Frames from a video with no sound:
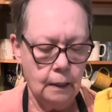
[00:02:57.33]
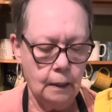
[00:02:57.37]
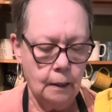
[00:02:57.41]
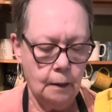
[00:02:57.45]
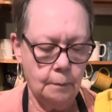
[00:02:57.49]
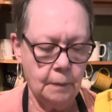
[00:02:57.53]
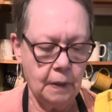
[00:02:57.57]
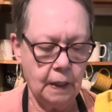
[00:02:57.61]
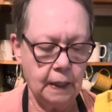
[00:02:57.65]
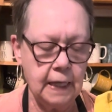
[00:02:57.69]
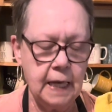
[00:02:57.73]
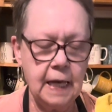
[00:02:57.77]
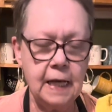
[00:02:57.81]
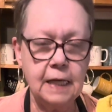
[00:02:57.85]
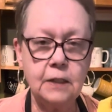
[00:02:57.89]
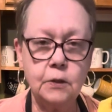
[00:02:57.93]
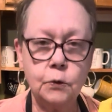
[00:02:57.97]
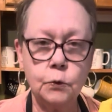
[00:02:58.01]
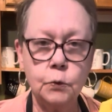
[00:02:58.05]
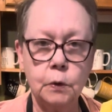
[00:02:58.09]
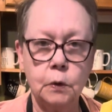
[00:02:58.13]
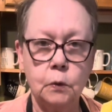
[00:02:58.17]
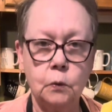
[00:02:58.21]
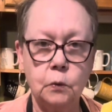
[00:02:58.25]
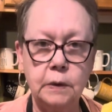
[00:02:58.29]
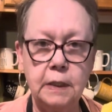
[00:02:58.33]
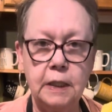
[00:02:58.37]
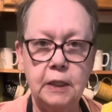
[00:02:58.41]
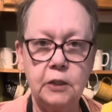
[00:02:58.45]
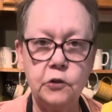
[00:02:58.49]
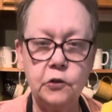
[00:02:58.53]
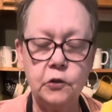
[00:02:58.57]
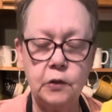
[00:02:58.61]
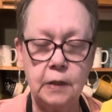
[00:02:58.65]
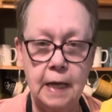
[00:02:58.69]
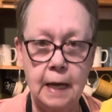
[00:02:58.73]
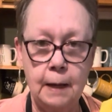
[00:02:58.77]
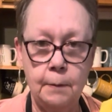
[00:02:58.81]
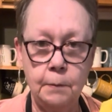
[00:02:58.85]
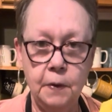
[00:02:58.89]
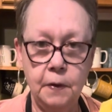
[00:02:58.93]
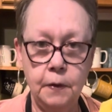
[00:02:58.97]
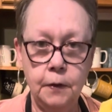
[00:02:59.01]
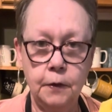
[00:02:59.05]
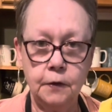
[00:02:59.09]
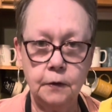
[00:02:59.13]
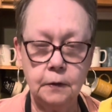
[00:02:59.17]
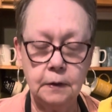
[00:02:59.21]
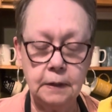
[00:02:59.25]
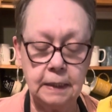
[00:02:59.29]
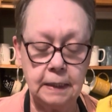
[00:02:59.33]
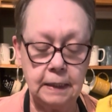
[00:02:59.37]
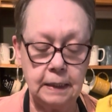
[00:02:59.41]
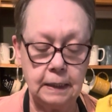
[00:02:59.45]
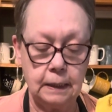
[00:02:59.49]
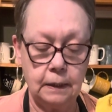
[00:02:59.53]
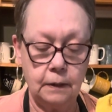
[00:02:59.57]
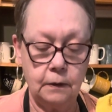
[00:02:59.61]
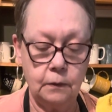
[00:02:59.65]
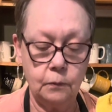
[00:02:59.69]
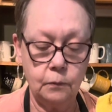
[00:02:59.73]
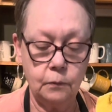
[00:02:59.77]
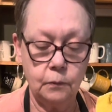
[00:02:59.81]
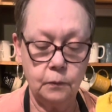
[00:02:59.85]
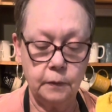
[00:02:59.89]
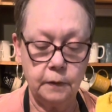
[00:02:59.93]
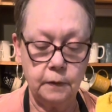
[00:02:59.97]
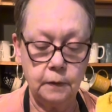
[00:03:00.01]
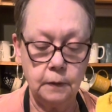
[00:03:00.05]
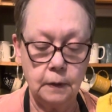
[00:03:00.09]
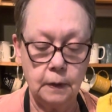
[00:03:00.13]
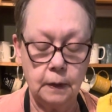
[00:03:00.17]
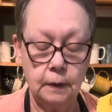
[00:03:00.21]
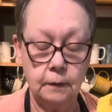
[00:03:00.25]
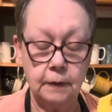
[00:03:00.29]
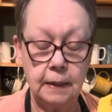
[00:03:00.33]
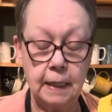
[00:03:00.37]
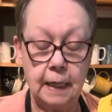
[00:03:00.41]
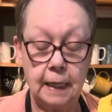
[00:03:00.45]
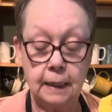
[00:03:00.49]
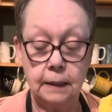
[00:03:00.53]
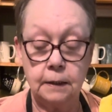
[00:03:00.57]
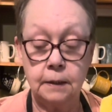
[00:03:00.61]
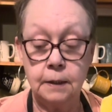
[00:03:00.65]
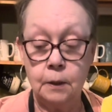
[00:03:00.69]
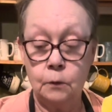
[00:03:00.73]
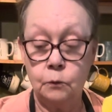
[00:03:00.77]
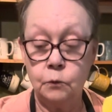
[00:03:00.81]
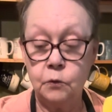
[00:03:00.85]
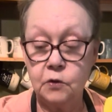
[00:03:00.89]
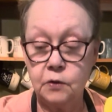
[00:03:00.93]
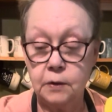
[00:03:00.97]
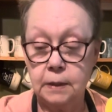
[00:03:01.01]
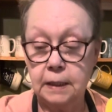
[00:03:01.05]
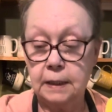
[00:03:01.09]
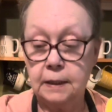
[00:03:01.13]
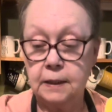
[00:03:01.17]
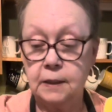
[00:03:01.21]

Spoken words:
my casserole dish, number 13, with that no stick